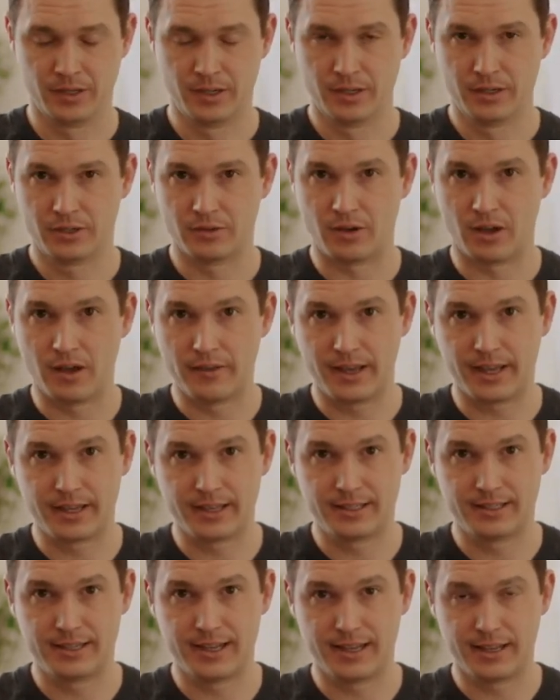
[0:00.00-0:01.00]
So all that
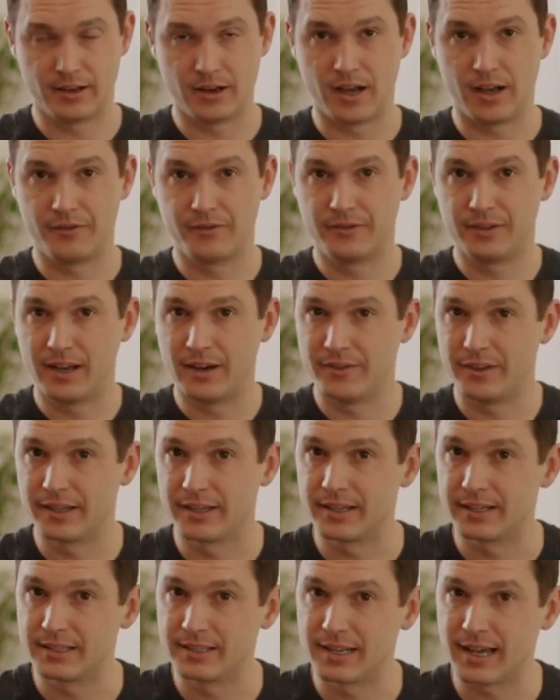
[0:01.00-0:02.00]
gets taken off, everything
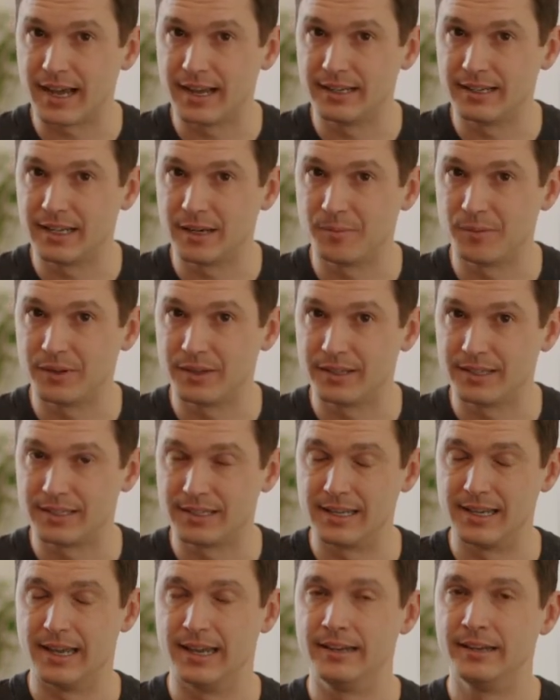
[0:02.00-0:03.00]
gets tightened up with the
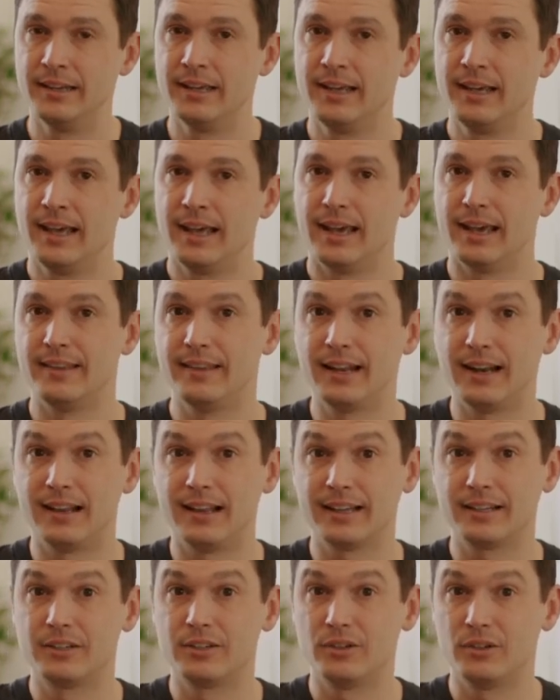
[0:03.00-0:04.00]
skin. And then I
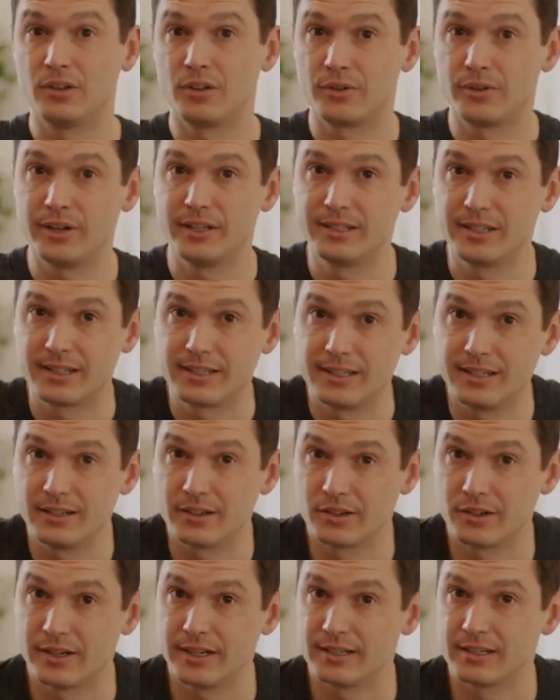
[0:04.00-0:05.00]
like to do 360
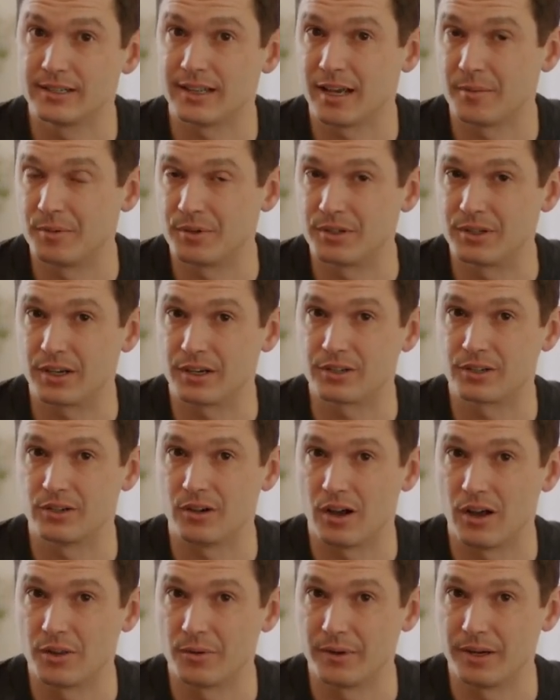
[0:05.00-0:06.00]
degrees liposuction
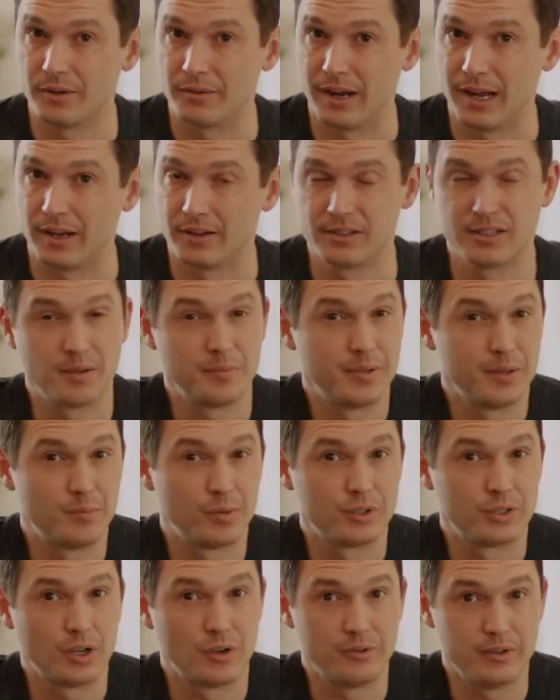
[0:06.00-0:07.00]
all the way around. Some
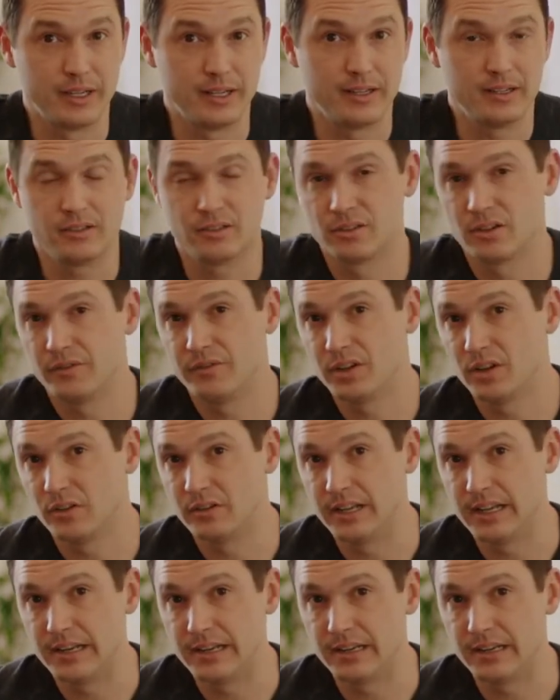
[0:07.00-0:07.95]
people don't need it, so if you don't need